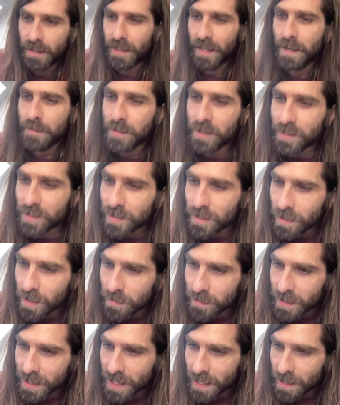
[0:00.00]
I'm going to slow
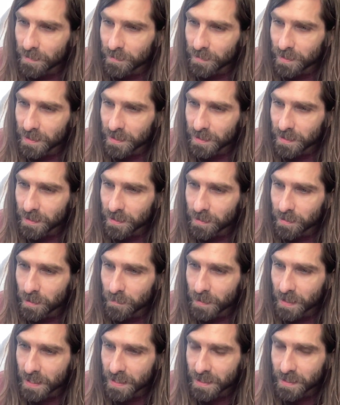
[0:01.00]
it down really slow here,
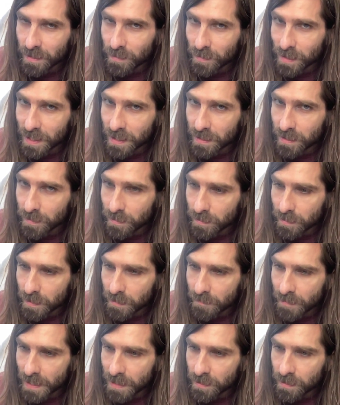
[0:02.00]
but I still want to do it with
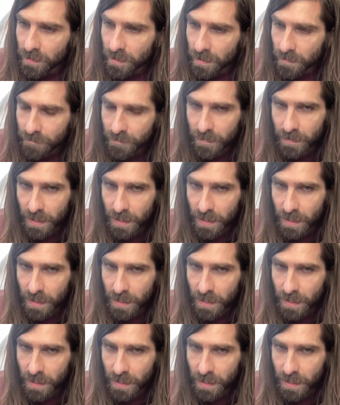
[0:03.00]
a metronome.